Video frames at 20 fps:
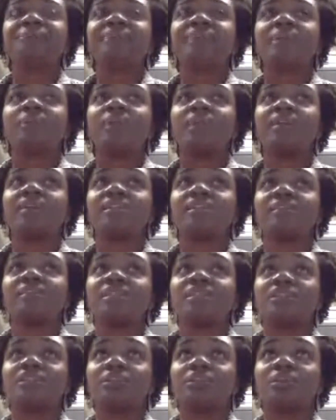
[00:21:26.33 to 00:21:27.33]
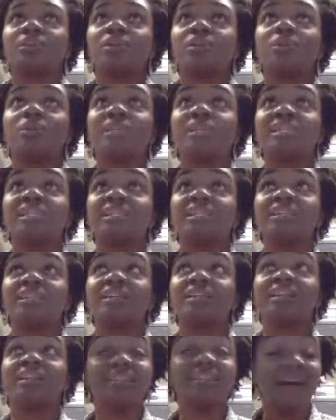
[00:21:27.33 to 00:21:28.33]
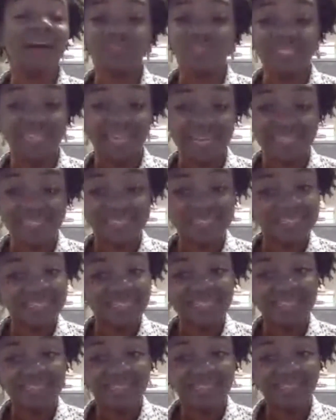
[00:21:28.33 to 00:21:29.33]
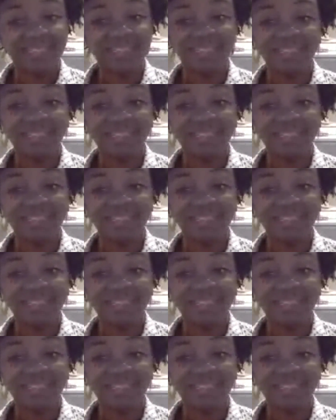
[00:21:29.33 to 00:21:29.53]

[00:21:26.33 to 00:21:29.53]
what else did we do? We did a lot of LexisNexis,